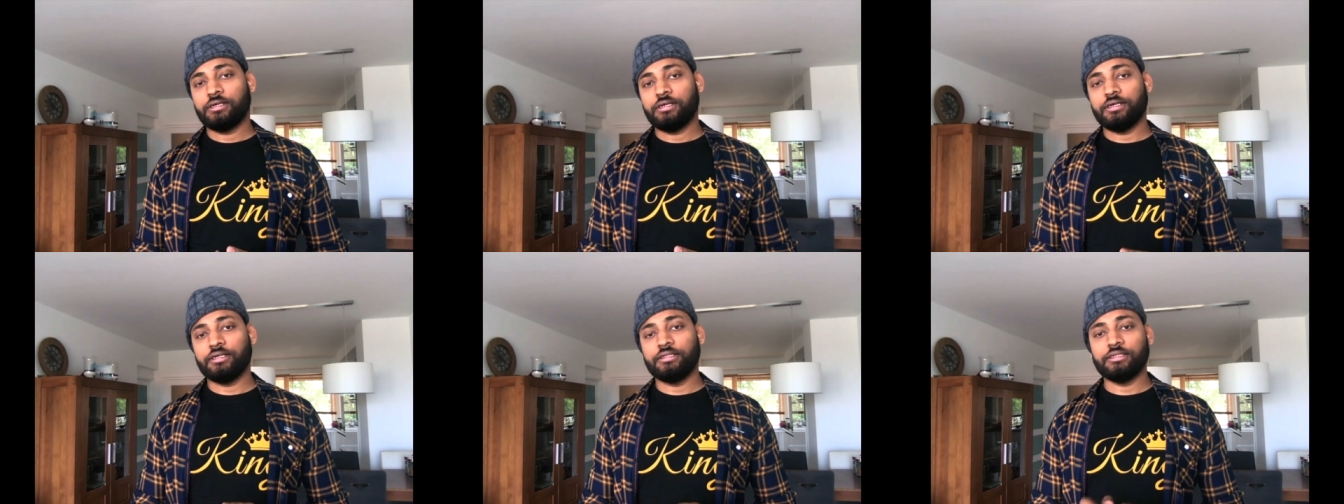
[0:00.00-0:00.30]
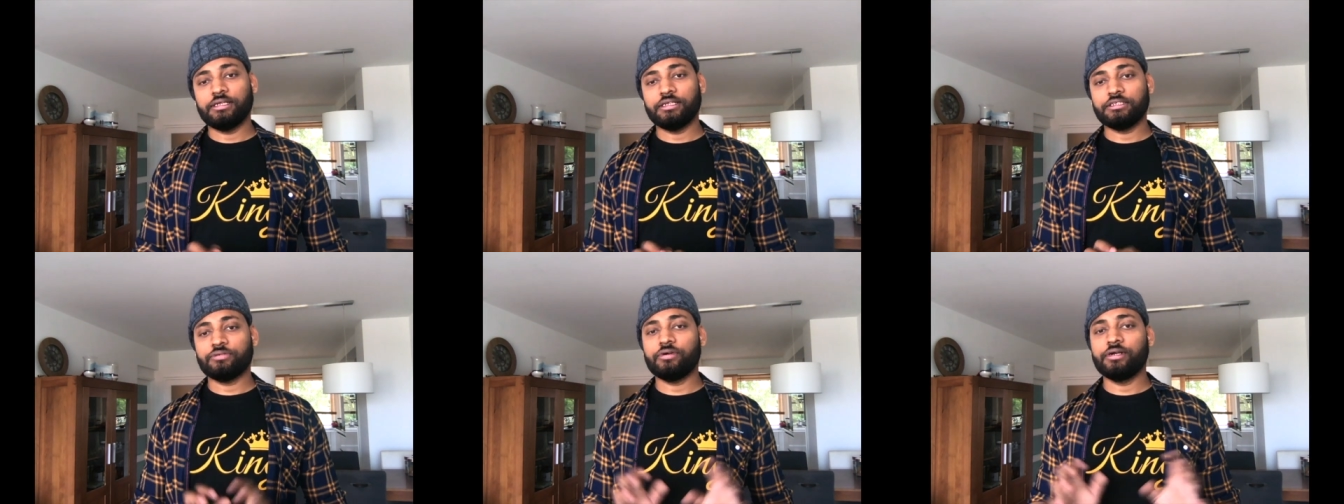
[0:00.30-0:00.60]
And
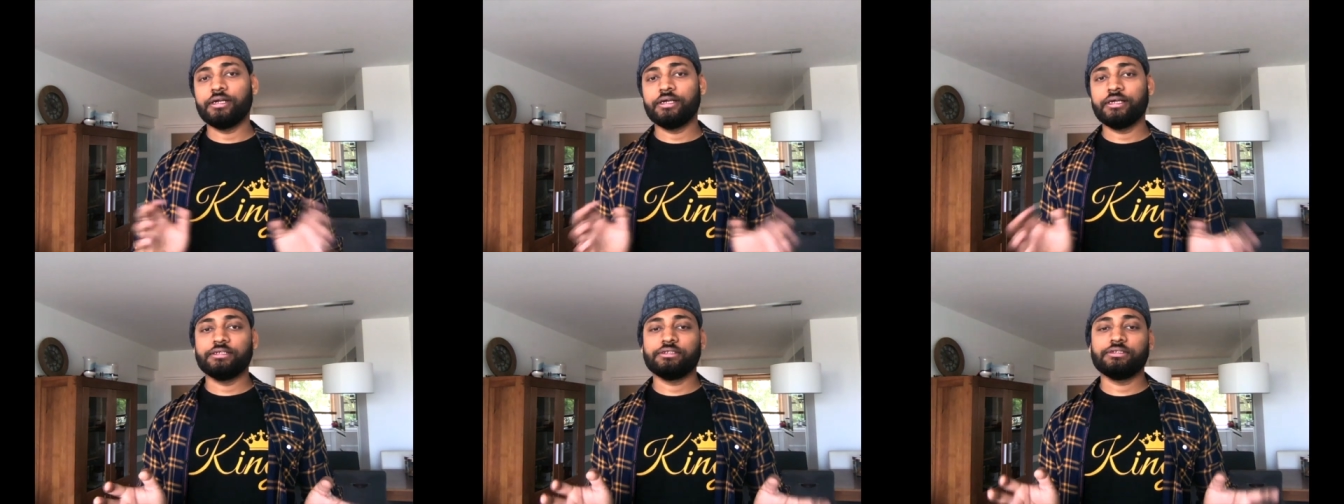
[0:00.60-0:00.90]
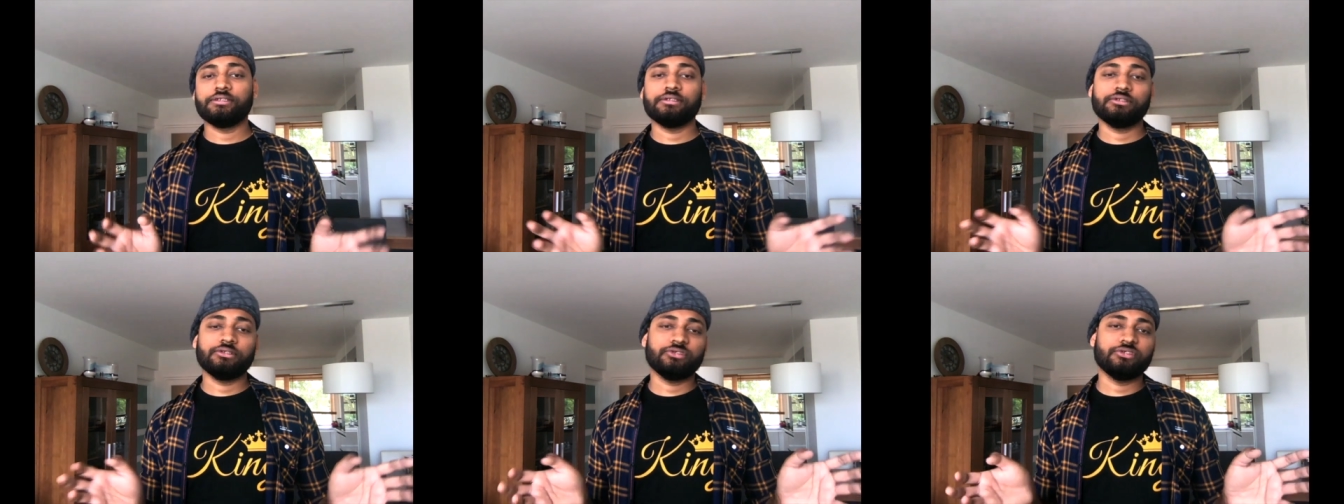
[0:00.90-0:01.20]
that's what it
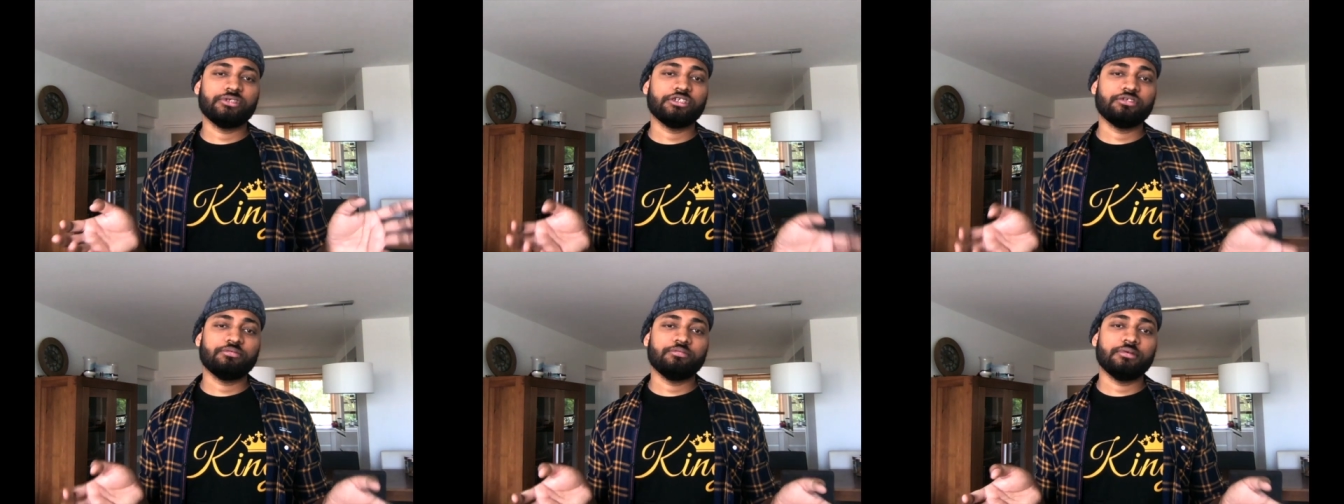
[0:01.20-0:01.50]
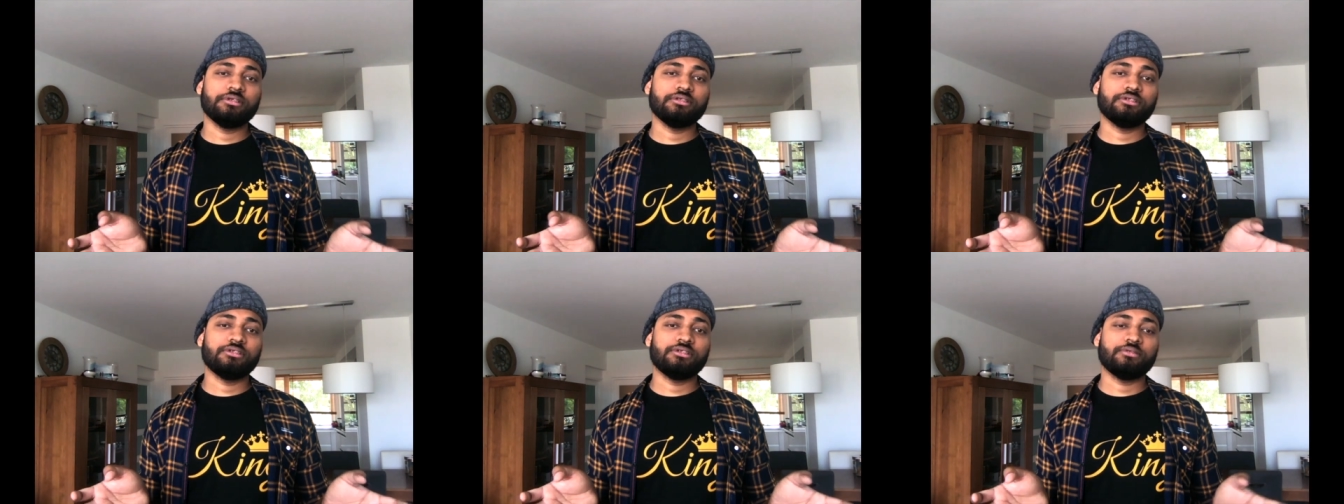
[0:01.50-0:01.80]
is. So 6
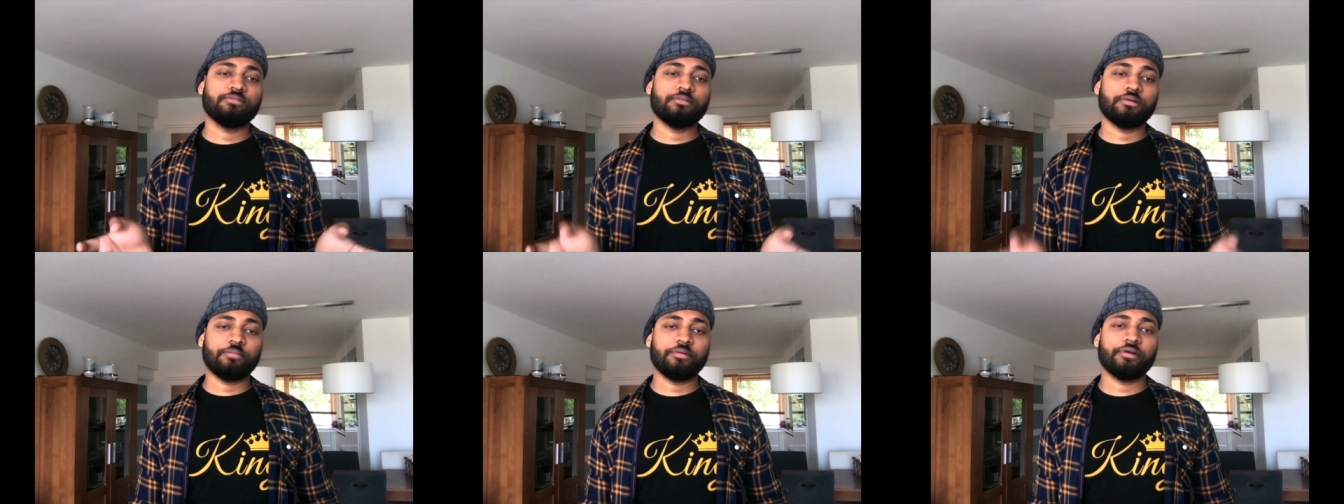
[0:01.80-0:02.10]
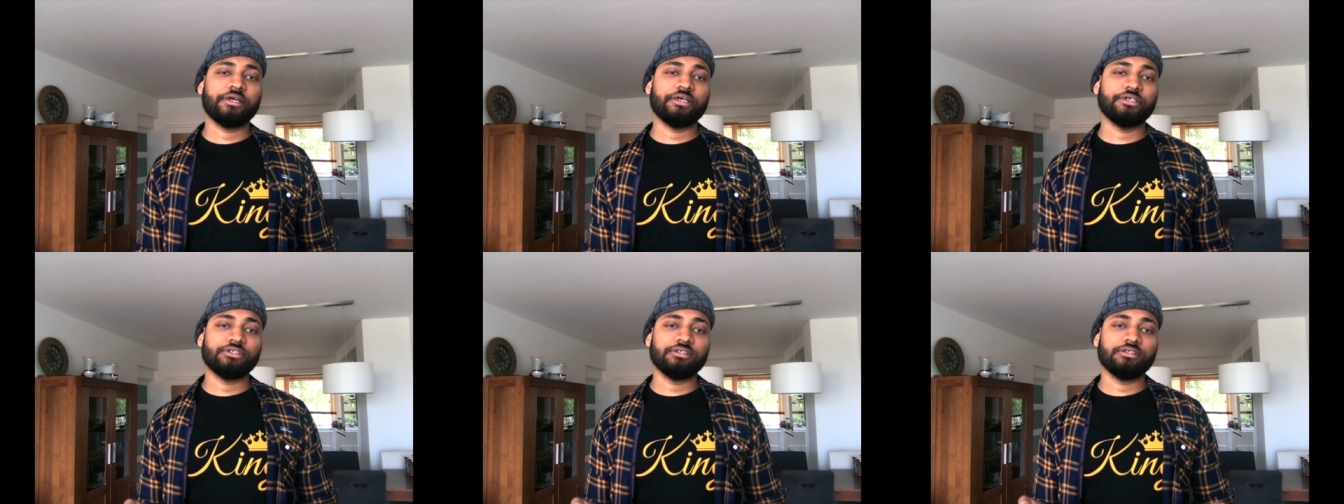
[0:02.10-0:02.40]
months
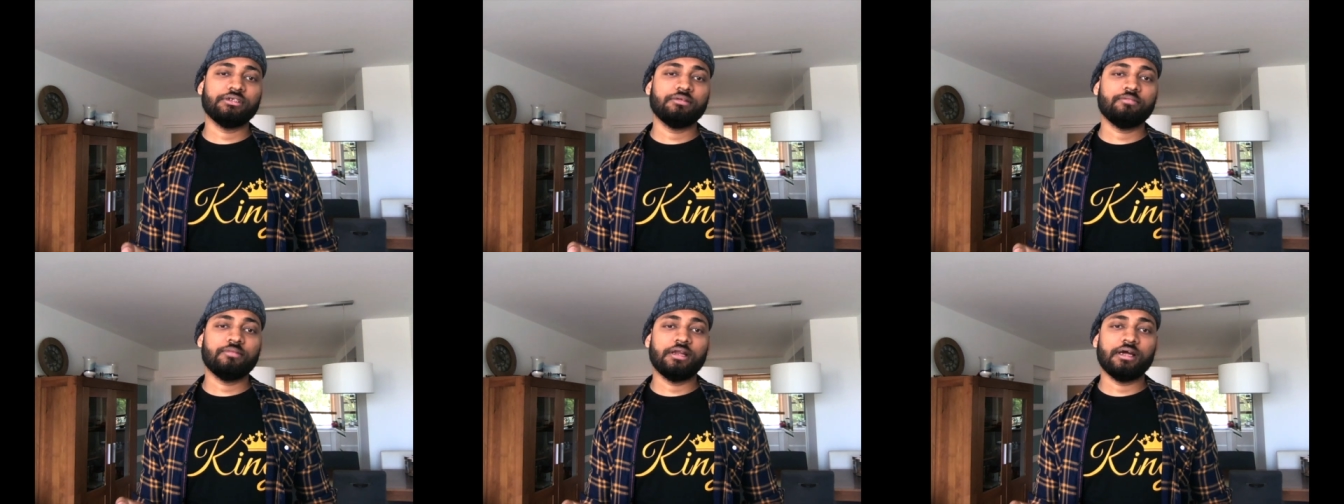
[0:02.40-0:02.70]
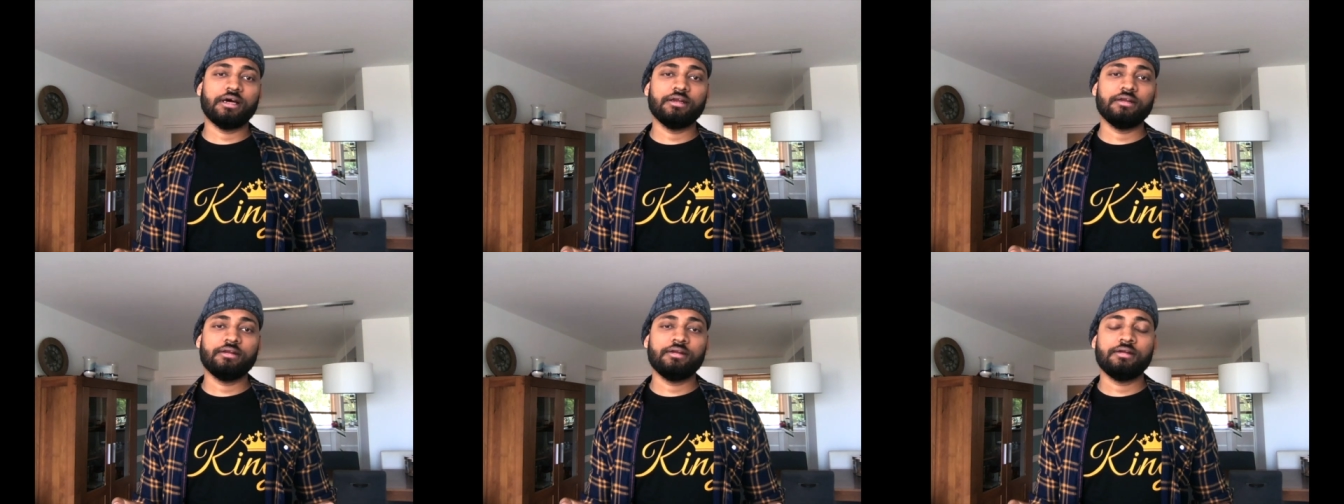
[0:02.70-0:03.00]
preparation
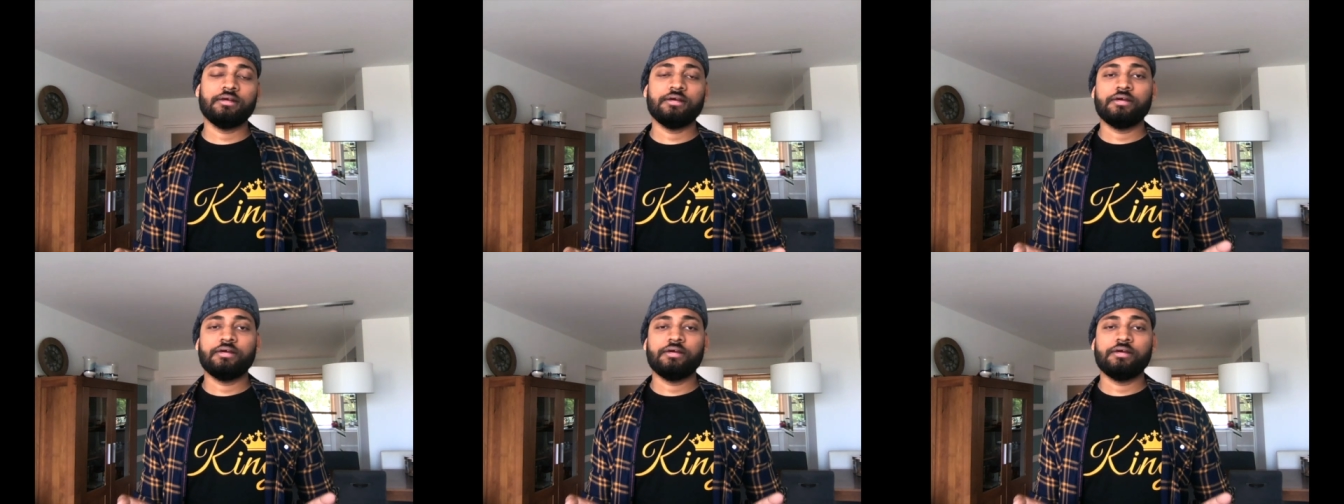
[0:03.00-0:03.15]
plan